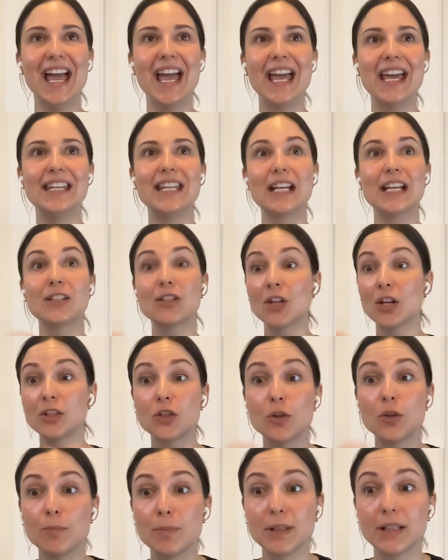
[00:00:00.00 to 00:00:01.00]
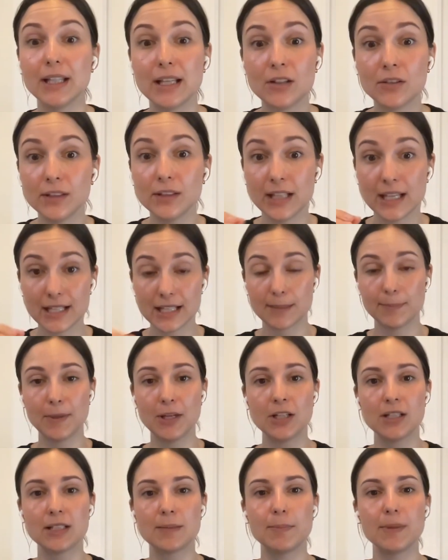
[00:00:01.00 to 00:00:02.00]
And that's not to belittle the
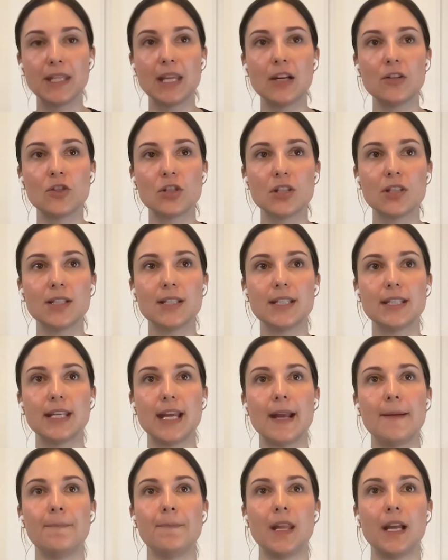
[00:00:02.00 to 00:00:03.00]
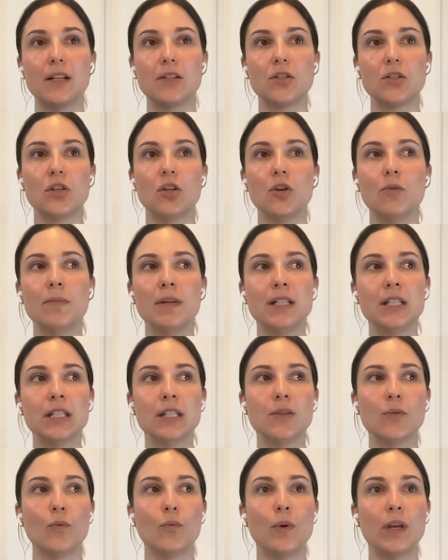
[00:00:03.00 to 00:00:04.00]
experience, but that's just to say, as
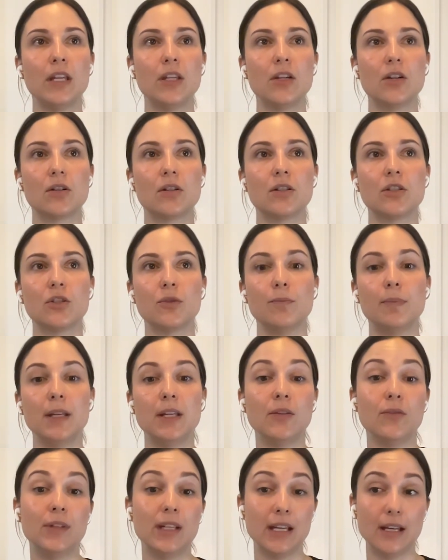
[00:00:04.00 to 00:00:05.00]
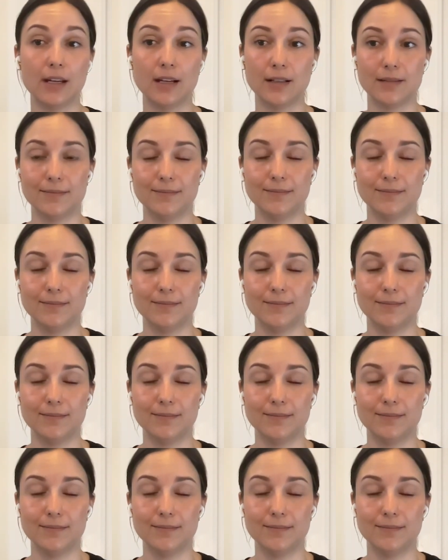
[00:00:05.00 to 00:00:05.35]
humans, we yearn to be unique.